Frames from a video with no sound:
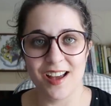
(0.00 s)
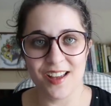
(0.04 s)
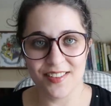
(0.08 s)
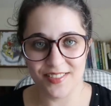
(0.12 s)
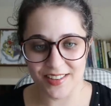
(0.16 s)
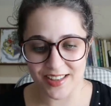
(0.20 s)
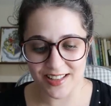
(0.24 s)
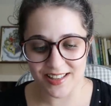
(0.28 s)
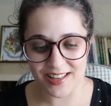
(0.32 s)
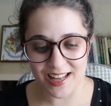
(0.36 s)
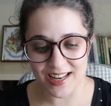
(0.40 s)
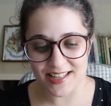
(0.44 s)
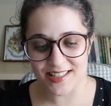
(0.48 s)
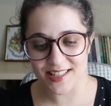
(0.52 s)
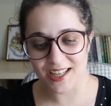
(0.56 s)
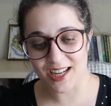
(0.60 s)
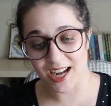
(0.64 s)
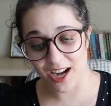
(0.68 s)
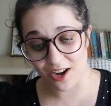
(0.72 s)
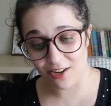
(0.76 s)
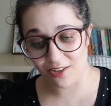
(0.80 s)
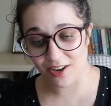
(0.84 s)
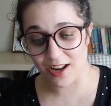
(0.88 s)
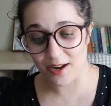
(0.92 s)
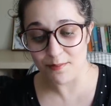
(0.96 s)
And then later,
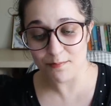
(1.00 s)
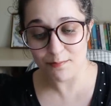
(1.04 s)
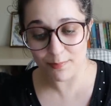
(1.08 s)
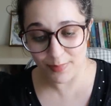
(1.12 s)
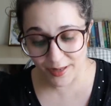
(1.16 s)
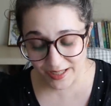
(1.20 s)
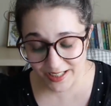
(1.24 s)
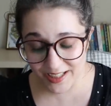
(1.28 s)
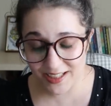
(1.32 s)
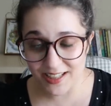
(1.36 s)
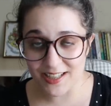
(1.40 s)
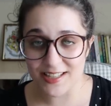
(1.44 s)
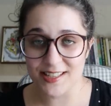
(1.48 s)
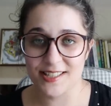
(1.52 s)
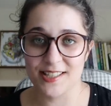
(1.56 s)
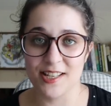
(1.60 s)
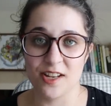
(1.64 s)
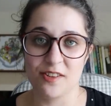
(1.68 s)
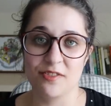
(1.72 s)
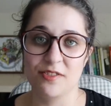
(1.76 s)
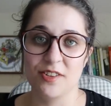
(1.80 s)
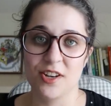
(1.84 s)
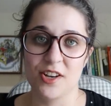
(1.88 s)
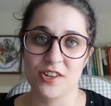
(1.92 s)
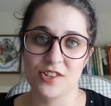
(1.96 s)
Caroline Bingley's
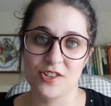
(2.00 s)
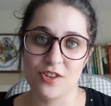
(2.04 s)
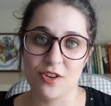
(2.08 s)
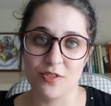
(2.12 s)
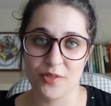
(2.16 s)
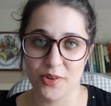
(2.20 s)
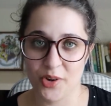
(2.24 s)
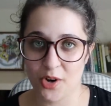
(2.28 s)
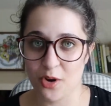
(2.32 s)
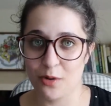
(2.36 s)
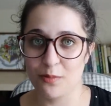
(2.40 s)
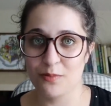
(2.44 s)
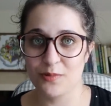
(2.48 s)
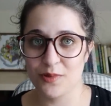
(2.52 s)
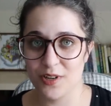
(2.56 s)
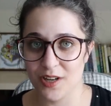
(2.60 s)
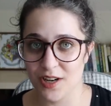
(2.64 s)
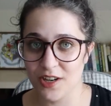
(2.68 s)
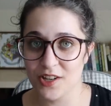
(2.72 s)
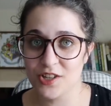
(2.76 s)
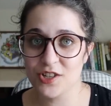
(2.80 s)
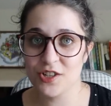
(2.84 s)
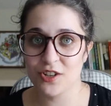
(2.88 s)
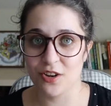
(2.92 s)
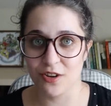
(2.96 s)
definition of
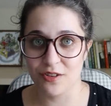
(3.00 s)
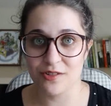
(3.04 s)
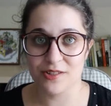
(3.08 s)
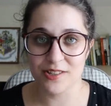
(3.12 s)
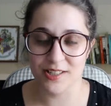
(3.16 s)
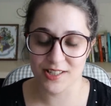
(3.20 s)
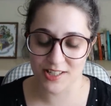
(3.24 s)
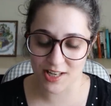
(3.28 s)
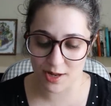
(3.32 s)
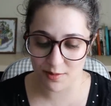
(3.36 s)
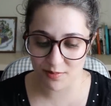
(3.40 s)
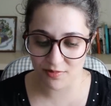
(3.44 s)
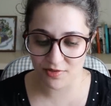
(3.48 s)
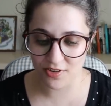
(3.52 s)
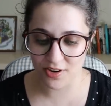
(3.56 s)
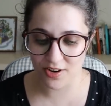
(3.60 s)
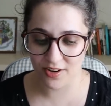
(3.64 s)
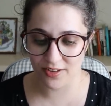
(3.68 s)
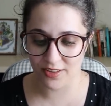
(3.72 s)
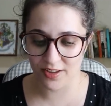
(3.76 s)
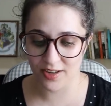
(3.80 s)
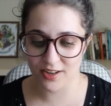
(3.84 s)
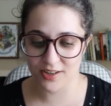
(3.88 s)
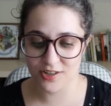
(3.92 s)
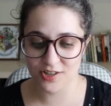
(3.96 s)
accomplished goes a step
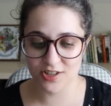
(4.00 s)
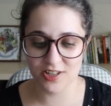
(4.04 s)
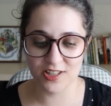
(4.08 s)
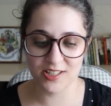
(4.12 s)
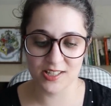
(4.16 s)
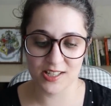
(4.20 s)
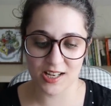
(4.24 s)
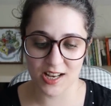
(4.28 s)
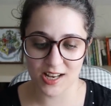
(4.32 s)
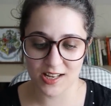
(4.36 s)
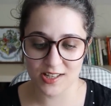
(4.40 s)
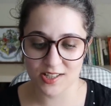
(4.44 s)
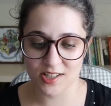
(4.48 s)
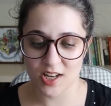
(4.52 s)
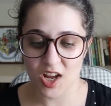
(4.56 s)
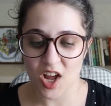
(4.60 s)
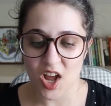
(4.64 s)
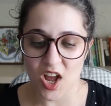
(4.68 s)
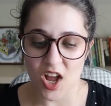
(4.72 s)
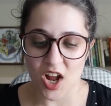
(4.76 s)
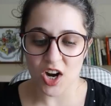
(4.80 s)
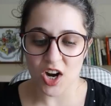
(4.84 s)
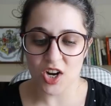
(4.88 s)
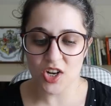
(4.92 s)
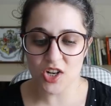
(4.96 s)
further, and she says,
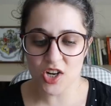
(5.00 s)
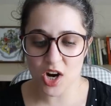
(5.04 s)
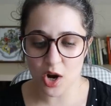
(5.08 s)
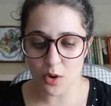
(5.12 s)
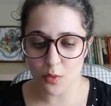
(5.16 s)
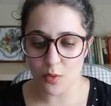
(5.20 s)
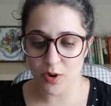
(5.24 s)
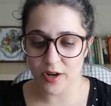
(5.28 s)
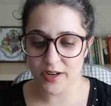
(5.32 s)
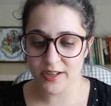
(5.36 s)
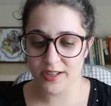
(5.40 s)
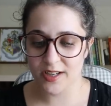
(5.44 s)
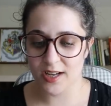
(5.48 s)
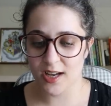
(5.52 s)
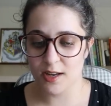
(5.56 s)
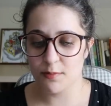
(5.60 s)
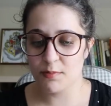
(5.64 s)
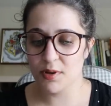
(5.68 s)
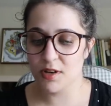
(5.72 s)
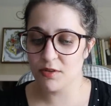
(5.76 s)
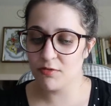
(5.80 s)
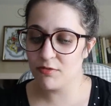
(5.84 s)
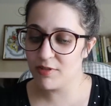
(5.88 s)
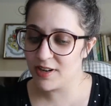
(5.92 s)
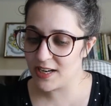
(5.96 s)
"No one can
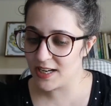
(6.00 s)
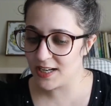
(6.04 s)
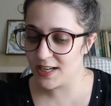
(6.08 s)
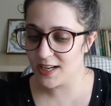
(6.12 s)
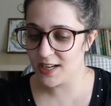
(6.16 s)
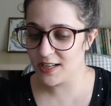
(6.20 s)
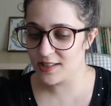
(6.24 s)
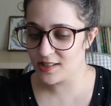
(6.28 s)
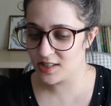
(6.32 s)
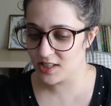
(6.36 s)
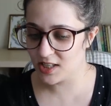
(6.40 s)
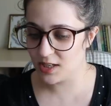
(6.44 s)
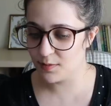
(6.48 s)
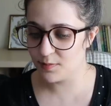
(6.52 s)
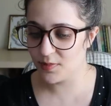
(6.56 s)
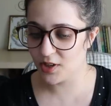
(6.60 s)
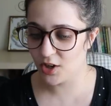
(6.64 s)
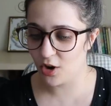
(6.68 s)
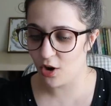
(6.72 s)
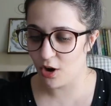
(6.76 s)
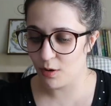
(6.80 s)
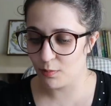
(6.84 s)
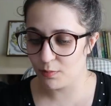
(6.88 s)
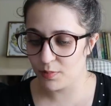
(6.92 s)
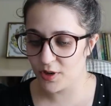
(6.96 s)
be really esteemed
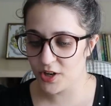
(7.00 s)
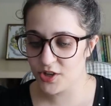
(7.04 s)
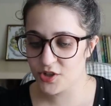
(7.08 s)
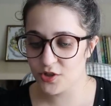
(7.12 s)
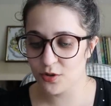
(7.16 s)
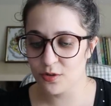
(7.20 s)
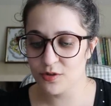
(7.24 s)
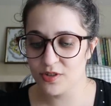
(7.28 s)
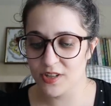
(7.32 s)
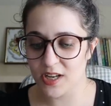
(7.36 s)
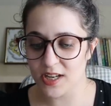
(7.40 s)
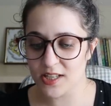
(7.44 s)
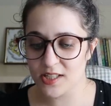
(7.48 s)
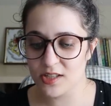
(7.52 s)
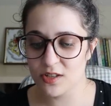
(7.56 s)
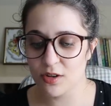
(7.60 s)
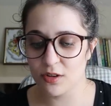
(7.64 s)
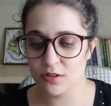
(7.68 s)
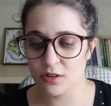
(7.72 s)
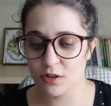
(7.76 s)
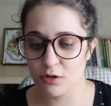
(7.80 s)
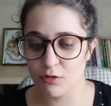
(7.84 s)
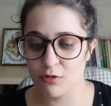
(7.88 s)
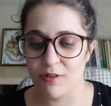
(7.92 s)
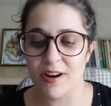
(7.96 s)
accomplished who does
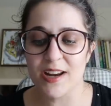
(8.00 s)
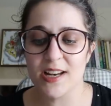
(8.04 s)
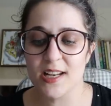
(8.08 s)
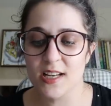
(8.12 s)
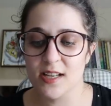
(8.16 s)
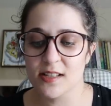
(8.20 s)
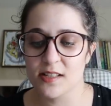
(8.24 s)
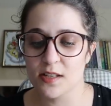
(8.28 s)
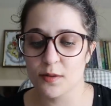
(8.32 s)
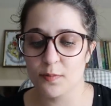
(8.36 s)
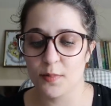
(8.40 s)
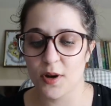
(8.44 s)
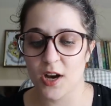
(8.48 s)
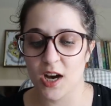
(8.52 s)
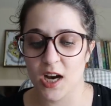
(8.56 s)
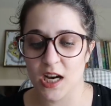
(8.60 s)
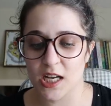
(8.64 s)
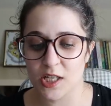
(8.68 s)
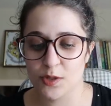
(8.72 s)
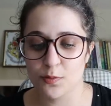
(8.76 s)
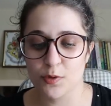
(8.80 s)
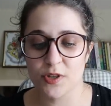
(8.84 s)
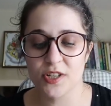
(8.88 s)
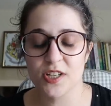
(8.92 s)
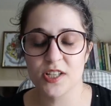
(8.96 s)
not greatly
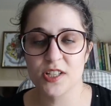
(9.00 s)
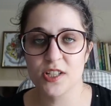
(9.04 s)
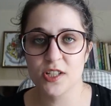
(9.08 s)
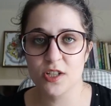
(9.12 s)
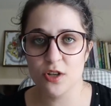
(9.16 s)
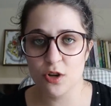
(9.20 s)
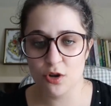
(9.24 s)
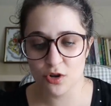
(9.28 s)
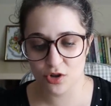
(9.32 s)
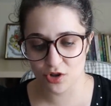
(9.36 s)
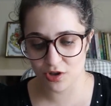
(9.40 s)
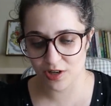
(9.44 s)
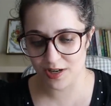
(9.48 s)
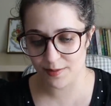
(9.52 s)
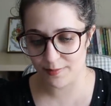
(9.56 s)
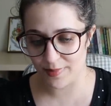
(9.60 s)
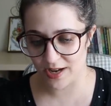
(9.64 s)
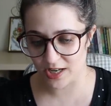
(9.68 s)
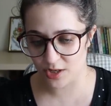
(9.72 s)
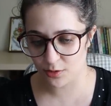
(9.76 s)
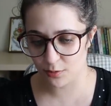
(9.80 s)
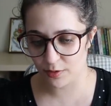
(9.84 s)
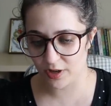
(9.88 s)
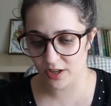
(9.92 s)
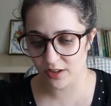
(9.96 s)
surpass what is usually
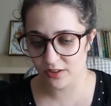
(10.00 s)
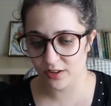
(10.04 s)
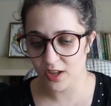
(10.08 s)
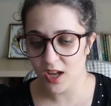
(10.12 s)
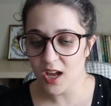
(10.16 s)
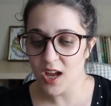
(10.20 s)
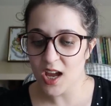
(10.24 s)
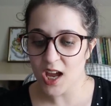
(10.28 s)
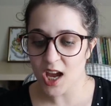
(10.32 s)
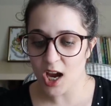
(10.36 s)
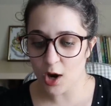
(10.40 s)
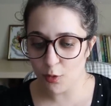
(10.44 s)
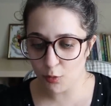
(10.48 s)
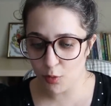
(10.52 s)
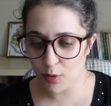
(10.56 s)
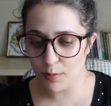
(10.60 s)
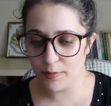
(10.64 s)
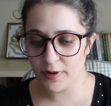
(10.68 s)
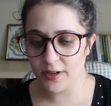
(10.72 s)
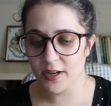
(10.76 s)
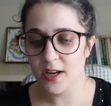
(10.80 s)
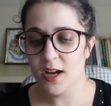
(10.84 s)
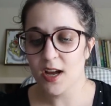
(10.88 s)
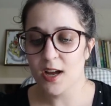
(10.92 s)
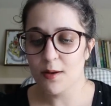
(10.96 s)
met with. A
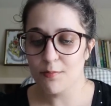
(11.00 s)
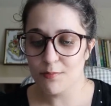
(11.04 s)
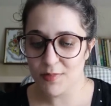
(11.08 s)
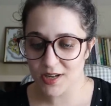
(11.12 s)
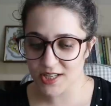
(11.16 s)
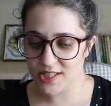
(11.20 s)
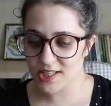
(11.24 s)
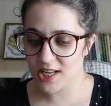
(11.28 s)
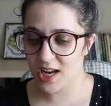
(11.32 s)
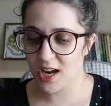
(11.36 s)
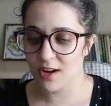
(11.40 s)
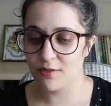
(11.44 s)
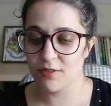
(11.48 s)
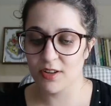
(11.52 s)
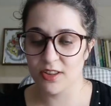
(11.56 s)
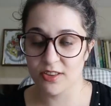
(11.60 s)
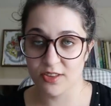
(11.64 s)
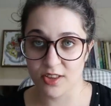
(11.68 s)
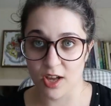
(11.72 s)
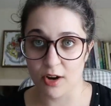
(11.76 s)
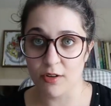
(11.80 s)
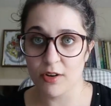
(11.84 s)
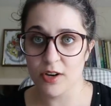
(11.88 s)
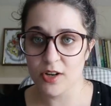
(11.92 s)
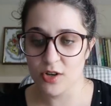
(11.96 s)
woman must have a
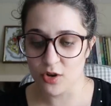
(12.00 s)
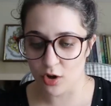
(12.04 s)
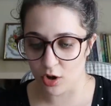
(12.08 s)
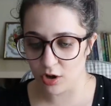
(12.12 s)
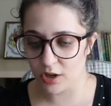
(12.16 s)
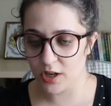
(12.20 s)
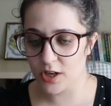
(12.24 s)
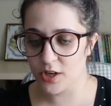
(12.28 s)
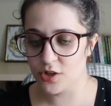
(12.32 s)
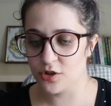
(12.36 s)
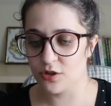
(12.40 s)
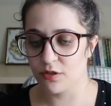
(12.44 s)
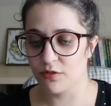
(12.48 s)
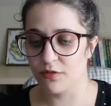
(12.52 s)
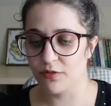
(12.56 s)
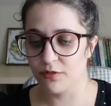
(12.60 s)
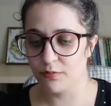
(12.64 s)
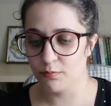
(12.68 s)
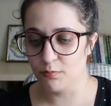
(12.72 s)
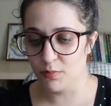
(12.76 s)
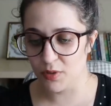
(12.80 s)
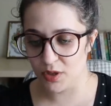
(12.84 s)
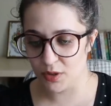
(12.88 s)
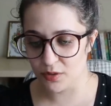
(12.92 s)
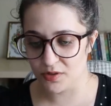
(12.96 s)
thorough knowledge of
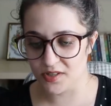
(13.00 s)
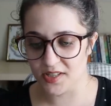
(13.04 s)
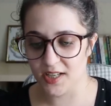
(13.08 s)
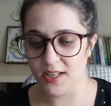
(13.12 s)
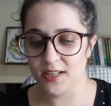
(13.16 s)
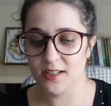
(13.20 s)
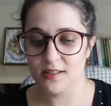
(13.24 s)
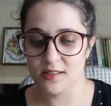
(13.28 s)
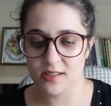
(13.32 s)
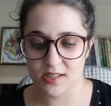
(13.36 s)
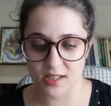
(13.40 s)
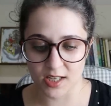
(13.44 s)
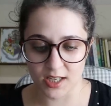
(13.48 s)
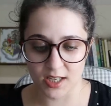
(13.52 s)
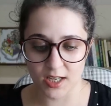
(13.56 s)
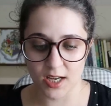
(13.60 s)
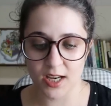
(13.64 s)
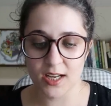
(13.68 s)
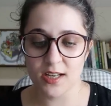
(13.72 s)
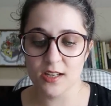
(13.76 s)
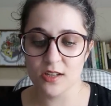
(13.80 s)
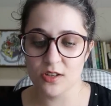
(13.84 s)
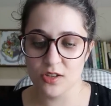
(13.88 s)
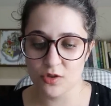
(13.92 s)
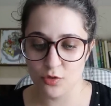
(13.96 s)
music,
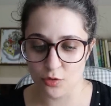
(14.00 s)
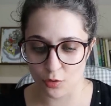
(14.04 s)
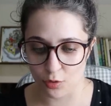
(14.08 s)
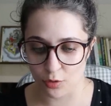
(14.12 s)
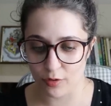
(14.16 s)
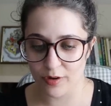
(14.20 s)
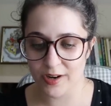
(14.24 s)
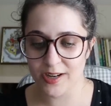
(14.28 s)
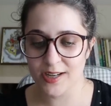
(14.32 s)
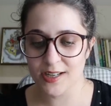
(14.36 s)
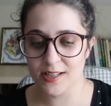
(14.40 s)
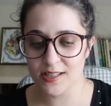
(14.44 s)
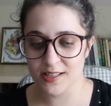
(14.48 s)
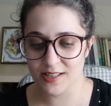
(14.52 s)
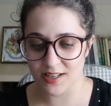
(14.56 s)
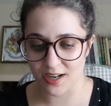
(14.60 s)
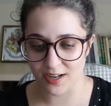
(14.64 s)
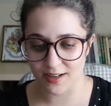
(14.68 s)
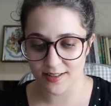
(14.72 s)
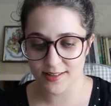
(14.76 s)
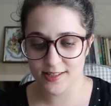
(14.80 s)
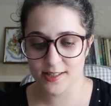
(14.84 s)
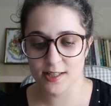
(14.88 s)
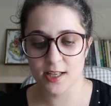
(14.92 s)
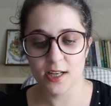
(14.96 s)
singing, drawing,
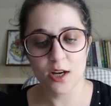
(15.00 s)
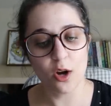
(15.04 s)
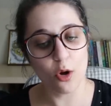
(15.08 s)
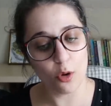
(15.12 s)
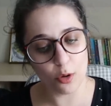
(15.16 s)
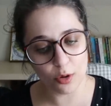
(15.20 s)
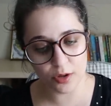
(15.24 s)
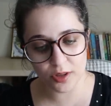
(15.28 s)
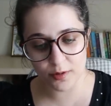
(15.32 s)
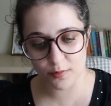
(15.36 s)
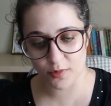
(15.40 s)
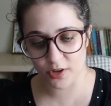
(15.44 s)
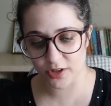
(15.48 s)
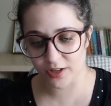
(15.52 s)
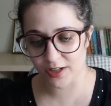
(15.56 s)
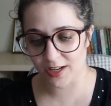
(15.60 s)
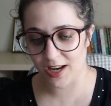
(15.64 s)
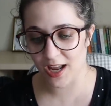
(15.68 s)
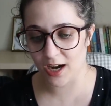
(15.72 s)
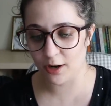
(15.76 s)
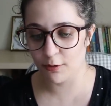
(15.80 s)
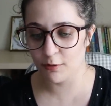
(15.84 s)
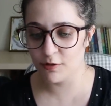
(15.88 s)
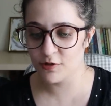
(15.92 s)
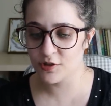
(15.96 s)
dancing, all the modern
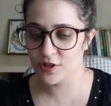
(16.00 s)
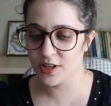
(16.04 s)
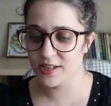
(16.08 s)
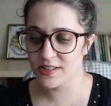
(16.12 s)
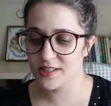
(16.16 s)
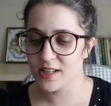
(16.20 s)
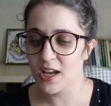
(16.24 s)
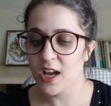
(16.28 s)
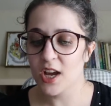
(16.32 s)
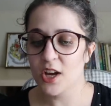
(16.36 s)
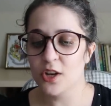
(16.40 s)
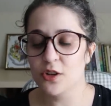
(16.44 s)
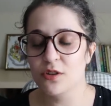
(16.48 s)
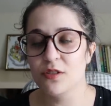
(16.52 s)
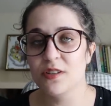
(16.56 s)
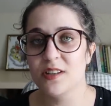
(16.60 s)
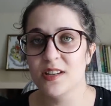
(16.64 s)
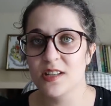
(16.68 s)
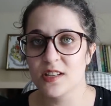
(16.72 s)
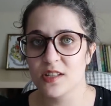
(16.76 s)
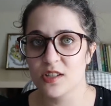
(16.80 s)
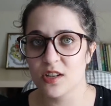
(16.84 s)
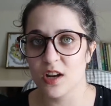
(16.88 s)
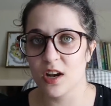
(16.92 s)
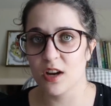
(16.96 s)
languages to
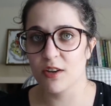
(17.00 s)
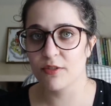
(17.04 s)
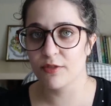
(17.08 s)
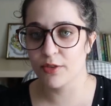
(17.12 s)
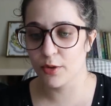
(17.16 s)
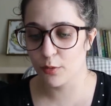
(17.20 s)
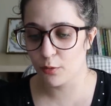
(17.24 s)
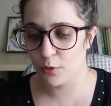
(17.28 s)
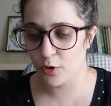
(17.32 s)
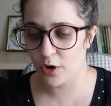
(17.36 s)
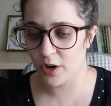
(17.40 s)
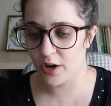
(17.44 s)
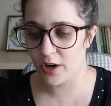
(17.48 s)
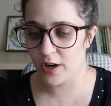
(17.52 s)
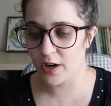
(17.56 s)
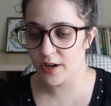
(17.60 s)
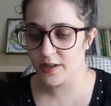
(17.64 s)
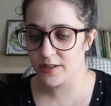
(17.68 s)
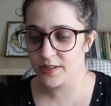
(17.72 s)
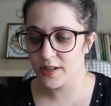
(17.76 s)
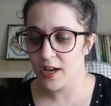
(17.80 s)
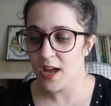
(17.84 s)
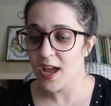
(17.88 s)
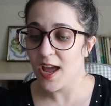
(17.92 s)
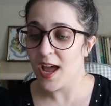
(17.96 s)
deserve the
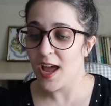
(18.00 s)
word.